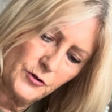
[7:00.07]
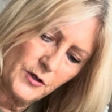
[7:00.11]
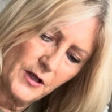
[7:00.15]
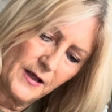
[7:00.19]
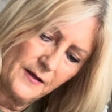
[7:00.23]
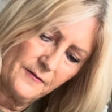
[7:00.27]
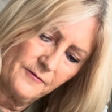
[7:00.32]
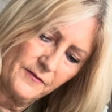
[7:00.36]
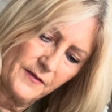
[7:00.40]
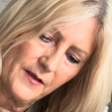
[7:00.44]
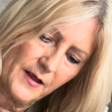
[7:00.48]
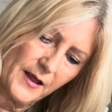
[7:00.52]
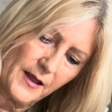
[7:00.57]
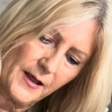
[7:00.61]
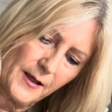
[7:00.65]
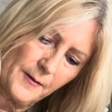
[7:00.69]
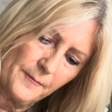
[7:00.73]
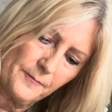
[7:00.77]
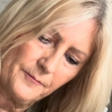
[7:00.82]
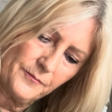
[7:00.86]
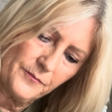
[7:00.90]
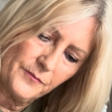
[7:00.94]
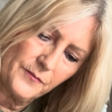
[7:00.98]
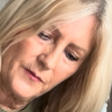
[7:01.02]
have that
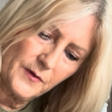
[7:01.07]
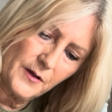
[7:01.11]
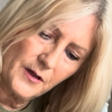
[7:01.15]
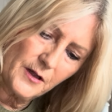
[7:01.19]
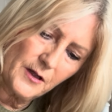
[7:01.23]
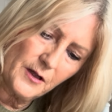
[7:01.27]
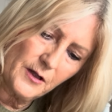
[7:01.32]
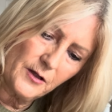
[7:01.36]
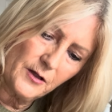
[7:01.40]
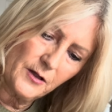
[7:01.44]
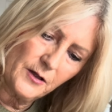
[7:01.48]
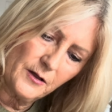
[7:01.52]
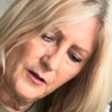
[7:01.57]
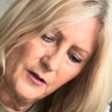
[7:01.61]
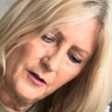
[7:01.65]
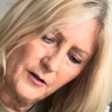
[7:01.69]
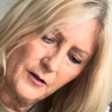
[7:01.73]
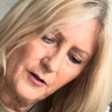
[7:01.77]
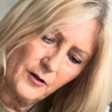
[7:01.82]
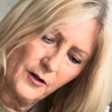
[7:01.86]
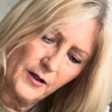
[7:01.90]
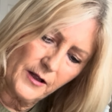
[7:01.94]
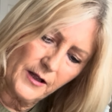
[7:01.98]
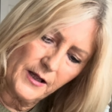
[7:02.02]

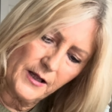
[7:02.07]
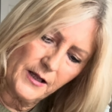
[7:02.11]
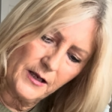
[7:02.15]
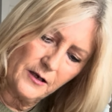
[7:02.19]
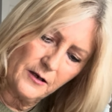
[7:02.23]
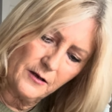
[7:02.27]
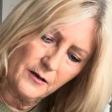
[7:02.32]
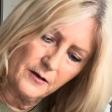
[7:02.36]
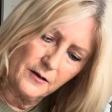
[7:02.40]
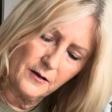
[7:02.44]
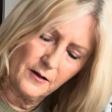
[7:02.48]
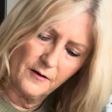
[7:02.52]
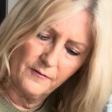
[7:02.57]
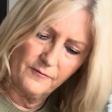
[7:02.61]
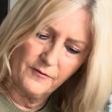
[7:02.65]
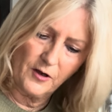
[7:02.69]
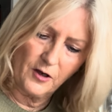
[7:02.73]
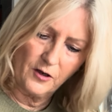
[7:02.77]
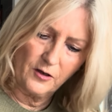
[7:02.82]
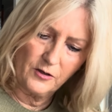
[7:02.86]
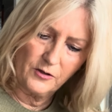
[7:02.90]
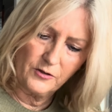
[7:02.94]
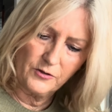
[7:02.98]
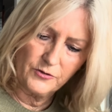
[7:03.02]
in a
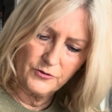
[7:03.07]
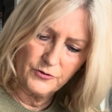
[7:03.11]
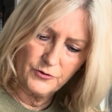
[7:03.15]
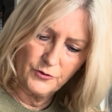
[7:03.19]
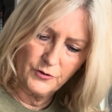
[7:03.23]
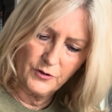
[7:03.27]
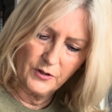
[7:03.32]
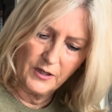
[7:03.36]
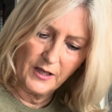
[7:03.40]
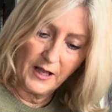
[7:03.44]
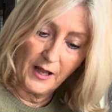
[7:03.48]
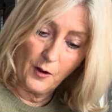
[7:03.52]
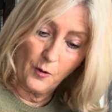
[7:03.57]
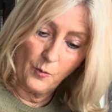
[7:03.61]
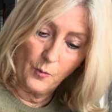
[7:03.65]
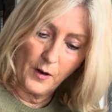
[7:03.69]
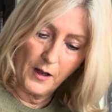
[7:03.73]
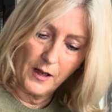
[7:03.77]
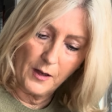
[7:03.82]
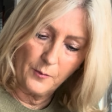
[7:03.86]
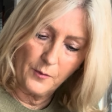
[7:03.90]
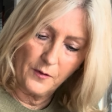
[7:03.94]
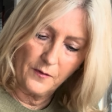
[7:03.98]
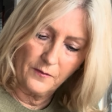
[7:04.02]
vase, you could get
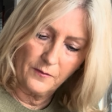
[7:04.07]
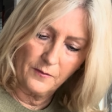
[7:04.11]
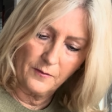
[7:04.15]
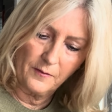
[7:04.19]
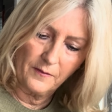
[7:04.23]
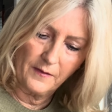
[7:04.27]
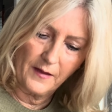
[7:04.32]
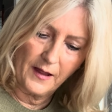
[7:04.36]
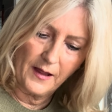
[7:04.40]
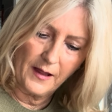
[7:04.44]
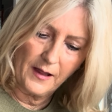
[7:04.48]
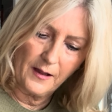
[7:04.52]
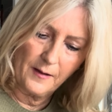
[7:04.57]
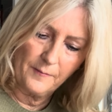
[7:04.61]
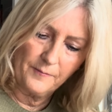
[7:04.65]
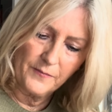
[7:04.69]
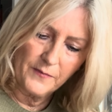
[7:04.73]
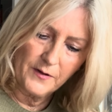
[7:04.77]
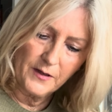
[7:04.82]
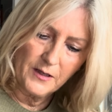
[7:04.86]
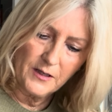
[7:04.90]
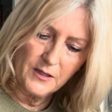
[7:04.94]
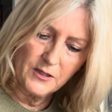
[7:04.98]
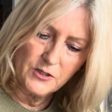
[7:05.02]
away with that.
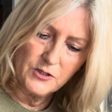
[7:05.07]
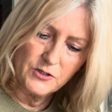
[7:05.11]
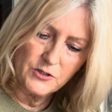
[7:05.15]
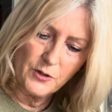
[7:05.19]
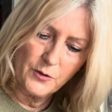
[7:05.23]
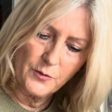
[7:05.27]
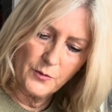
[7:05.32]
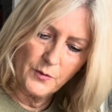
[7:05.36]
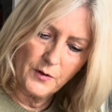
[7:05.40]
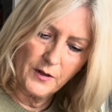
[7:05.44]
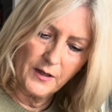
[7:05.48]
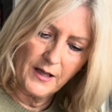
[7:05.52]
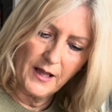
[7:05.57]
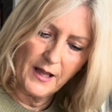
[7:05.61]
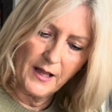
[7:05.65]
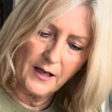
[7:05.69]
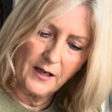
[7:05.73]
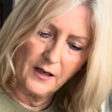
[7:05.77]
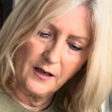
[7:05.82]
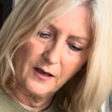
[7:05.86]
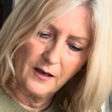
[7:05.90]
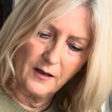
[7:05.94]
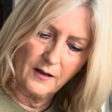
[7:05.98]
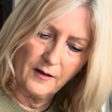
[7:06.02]
So
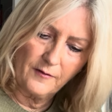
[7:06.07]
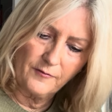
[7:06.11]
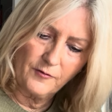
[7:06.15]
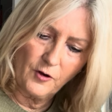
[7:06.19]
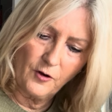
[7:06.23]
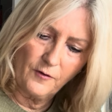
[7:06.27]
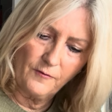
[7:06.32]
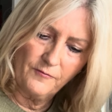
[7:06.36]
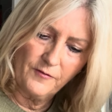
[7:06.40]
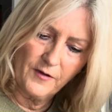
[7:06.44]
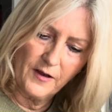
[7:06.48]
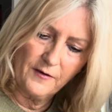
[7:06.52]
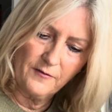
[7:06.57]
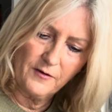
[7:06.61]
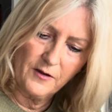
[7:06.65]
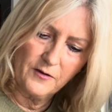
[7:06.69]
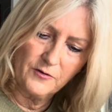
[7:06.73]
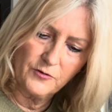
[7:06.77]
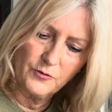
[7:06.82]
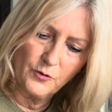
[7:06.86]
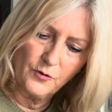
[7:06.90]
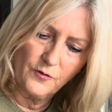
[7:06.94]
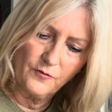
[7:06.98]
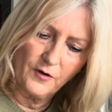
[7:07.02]
again, I've got very
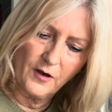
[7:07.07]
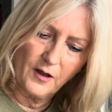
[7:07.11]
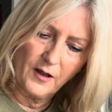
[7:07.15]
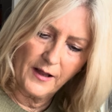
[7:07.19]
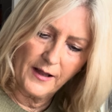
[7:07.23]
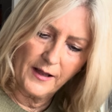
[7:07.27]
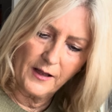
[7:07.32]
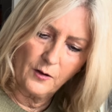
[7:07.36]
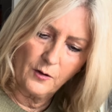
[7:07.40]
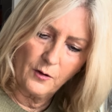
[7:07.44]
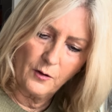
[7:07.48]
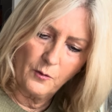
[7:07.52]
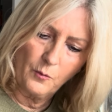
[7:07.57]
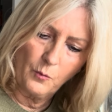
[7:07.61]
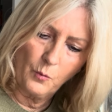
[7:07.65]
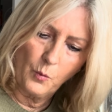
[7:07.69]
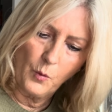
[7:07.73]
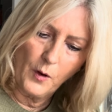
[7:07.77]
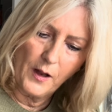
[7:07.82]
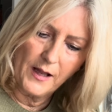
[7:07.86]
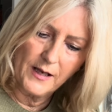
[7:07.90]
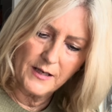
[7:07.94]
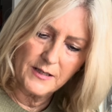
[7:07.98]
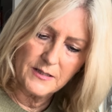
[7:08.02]
sort of like
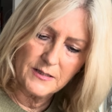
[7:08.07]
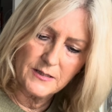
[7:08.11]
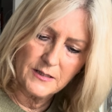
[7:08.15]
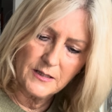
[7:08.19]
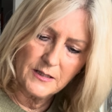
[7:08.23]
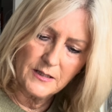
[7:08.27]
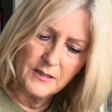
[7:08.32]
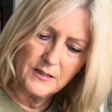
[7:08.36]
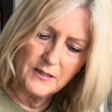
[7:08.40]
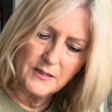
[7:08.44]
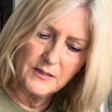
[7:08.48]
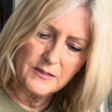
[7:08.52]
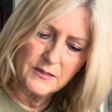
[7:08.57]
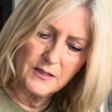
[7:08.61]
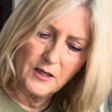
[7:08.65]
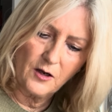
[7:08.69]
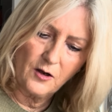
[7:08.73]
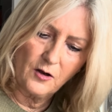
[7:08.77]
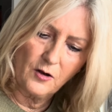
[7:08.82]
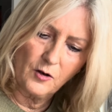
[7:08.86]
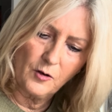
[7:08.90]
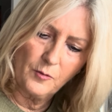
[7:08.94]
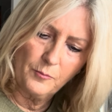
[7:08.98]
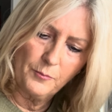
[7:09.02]
wet
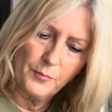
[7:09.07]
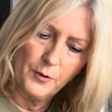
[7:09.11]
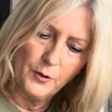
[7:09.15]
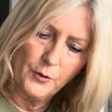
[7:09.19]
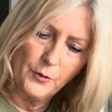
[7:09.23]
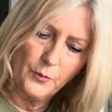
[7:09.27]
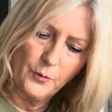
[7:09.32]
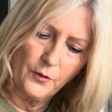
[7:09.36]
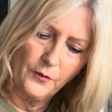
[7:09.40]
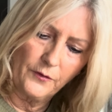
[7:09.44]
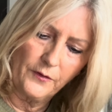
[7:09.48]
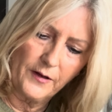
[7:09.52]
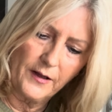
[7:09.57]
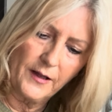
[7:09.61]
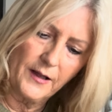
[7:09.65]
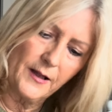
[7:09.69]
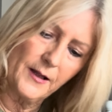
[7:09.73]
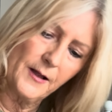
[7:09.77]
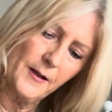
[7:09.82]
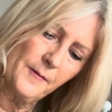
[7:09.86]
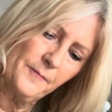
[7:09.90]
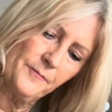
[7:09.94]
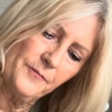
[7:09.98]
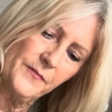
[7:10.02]
dark blue on here,